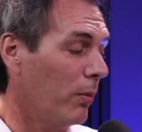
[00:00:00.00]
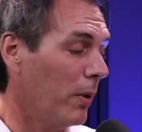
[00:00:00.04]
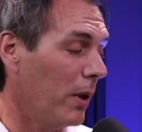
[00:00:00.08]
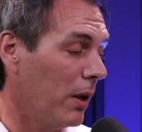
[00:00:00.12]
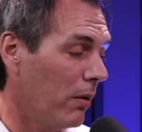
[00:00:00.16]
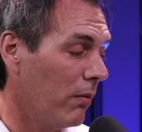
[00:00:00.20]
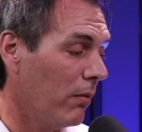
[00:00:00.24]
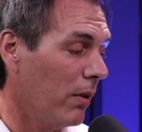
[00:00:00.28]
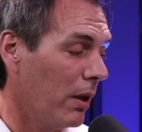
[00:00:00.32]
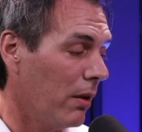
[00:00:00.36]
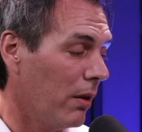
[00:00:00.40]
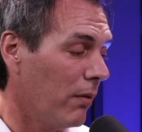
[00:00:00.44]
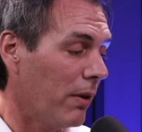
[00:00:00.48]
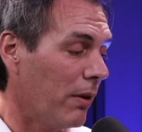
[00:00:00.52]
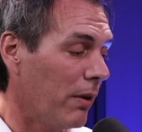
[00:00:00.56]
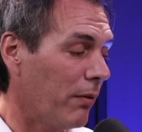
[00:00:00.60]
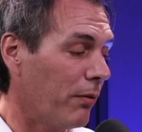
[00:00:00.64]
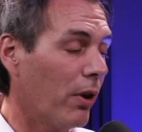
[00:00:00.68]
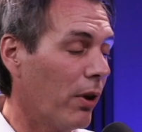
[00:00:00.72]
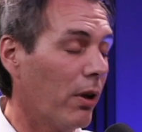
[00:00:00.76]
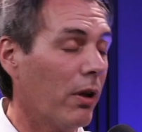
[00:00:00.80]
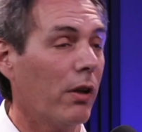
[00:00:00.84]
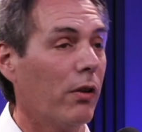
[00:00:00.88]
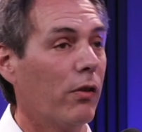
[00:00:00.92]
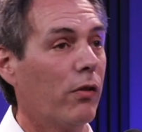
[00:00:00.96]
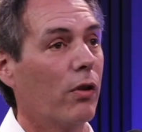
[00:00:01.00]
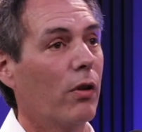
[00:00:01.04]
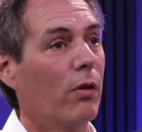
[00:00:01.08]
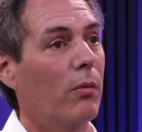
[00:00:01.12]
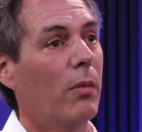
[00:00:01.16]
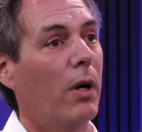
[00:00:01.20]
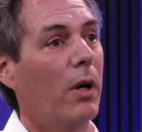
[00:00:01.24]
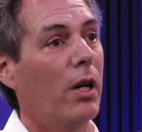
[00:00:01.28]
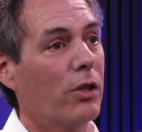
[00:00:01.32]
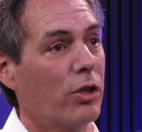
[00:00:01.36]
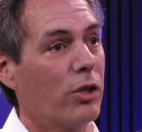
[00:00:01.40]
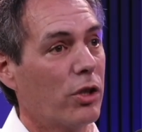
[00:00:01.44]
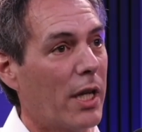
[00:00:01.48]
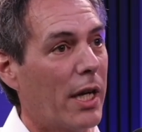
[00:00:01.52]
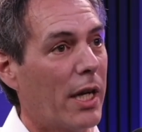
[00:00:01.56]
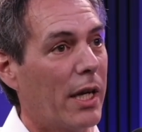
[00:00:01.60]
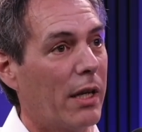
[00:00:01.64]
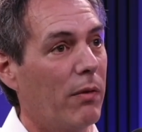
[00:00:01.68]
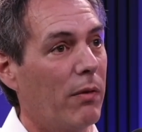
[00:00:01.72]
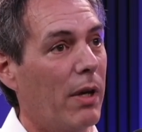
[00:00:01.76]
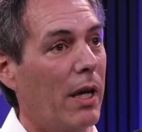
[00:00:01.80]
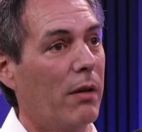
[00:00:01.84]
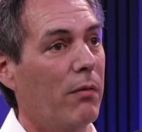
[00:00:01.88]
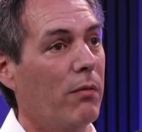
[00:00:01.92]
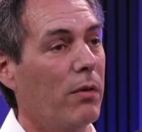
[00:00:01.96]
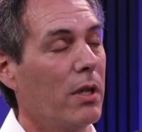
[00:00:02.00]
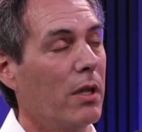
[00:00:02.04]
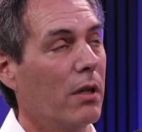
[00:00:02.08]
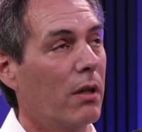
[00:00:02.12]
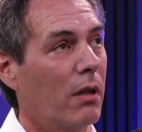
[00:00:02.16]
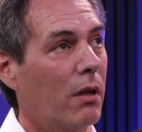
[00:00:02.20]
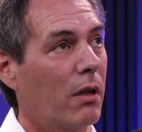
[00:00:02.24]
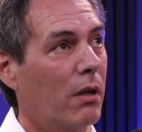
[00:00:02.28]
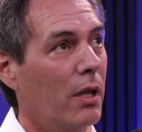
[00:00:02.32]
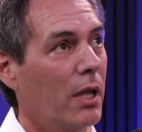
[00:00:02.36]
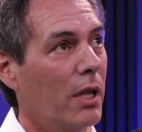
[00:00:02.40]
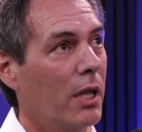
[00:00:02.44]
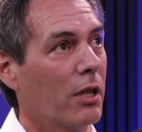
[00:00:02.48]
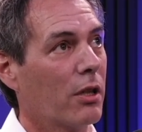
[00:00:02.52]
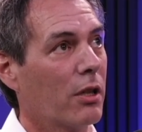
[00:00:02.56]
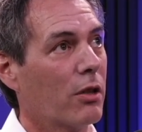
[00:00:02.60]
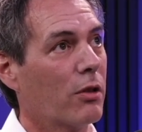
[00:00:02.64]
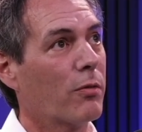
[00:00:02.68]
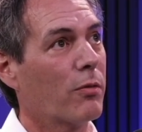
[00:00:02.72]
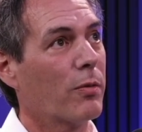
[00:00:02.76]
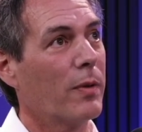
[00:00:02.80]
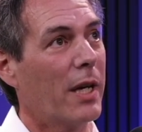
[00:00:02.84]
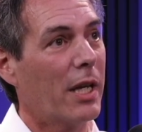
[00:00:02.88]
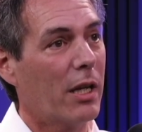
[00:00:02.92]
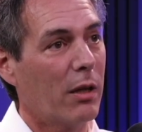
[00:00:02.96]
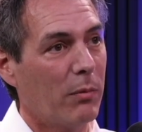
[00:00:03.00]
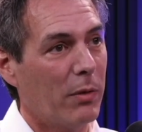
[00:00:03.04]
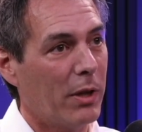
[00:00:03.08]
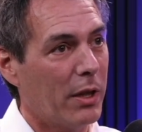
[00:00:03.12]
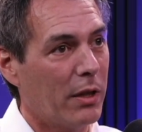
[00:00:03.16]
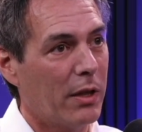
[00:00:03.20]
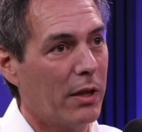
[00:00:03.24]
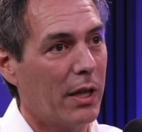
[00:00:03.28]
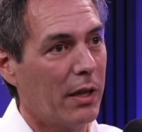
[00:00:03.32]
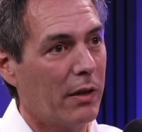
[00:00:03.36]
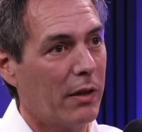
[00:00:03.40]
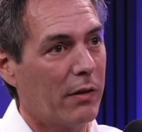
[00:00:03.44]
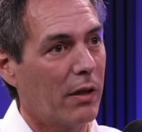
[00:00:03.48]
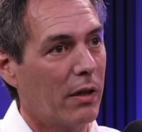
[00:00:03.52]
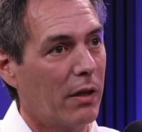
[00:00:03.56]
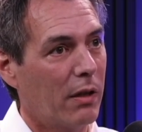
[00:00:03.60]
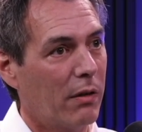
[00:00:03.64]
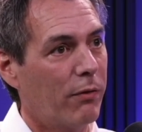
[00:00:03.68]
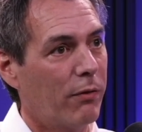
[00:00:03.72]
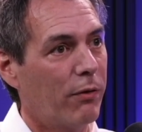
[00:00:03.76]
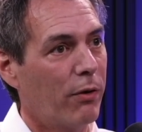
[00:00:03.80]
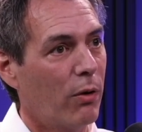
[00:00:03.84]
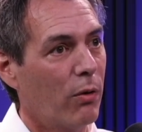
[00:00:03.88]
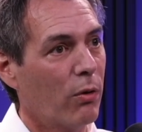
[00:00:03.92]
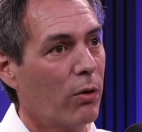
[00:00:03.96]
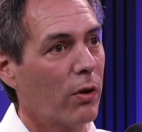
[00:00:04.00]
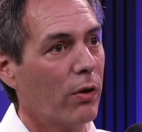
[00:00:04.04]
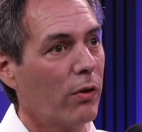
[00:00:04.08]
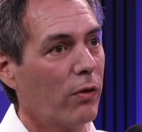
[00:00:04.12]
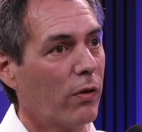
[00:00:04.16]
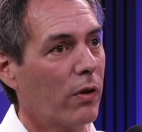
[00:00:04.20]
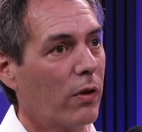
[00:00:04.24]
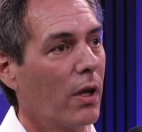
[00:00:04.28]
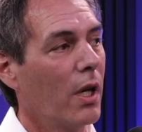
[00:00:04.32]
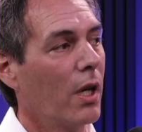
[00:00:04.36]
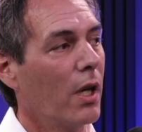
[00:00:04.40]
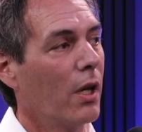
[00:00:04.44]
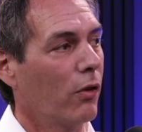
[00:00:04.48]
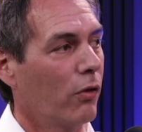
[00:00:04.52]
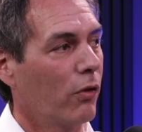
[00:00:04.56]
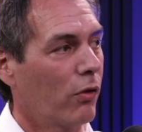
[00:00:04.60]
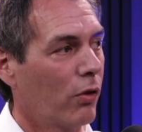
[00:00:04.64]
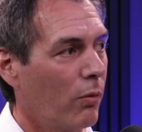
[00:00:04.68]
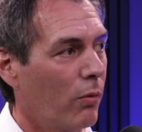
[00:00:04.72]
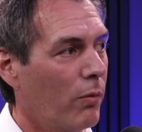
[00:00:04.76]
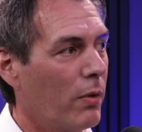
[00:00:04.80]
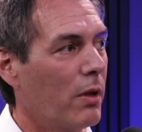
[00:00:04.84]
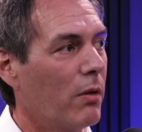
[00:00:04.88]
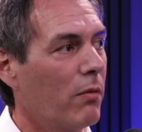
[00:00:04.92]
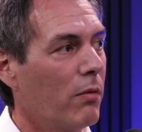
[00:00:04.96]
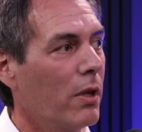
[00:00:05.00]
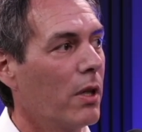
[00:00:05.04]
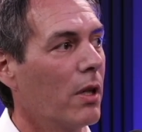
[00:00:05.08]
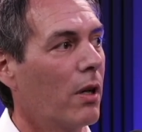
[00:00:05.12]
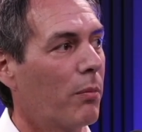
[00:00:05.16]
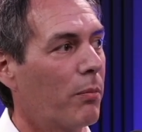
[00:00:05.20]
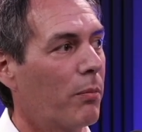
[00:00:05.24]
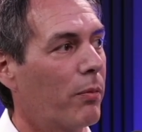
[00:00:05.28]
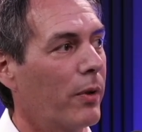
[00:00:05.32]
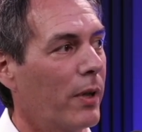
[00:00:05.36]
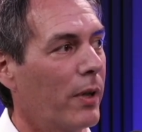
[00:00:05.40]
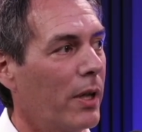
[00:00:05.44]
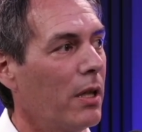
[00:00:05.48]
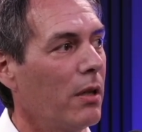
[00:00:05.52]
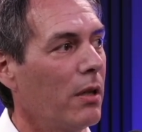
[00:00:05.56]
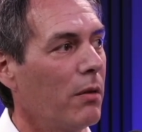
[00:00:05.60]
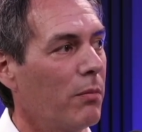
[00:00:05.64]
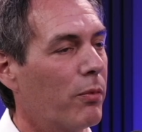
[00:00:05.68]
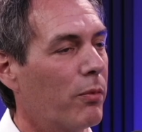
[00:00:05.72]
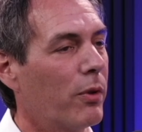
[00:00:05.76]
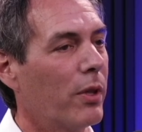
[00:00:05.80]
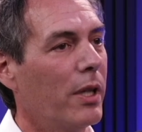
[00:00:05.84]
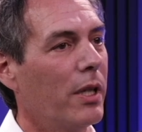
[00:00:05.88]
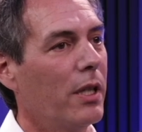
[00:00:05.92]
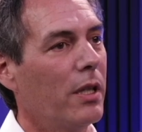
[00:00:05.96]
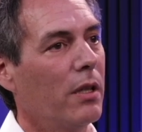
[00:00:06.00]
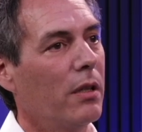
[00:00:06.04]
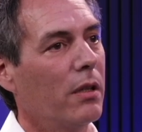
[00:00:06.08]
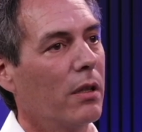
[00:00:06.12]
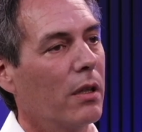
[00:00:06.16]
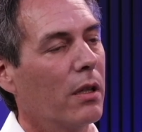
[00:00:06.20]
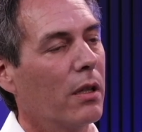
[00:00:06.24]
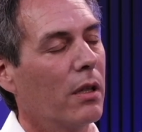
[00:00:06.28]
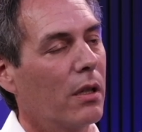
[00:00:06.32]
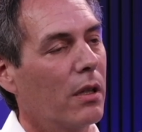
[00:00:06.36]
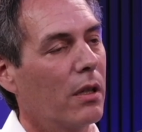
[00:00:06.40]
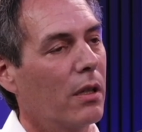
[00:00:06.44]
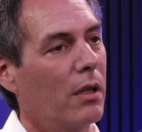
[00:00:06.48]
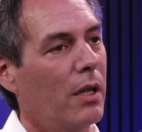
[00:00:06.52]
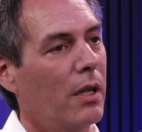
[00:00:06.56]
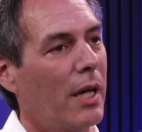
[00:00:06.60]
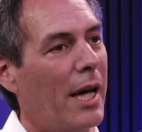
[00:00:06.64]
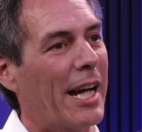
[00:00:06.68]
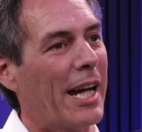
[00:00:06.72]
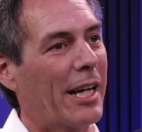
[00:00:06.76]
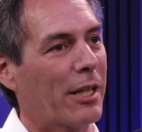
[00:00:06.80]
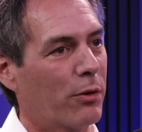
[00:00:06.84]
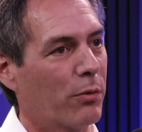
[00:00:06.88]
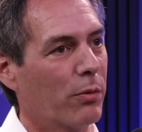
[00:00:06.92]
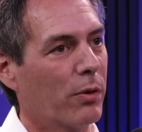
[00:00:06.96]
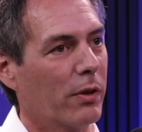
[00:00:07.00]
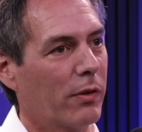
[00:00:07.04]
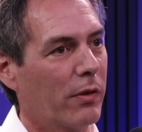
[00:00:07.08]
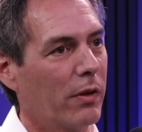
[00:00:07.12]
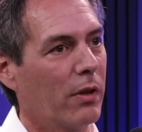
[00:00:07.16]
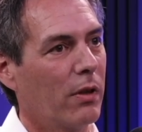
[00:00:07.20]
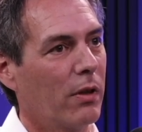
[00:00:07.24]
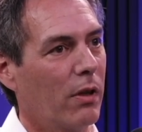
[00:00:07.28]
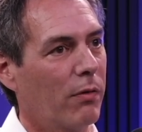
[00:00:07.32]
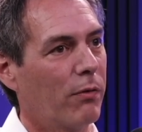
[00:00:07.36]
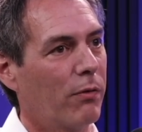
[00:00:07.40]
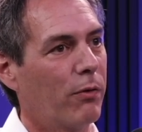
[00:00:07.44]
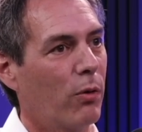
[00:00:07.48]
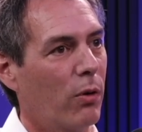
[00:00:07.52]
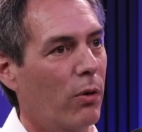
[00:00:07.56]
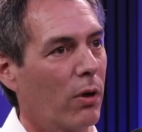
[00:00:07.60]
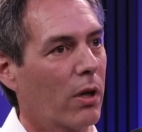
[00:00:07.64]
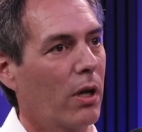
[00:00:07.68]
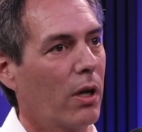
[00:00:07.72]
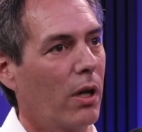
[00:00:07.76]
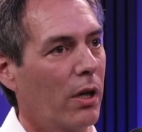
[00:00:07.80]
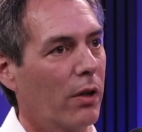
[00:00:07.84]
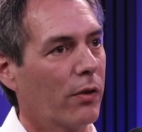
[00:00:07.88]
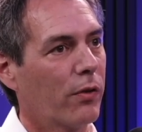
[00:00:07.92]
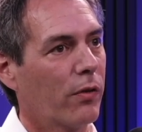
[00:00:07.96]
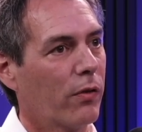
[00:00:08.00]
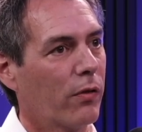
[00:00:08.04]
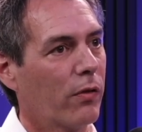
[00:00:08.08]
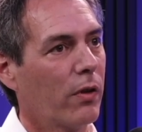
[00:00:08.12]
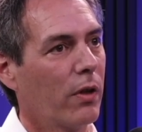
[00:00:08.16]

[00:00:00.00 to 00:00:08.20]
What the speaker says: we've done it so much, and we are incredibly data focused. So we are pretty accurate in our forecasts.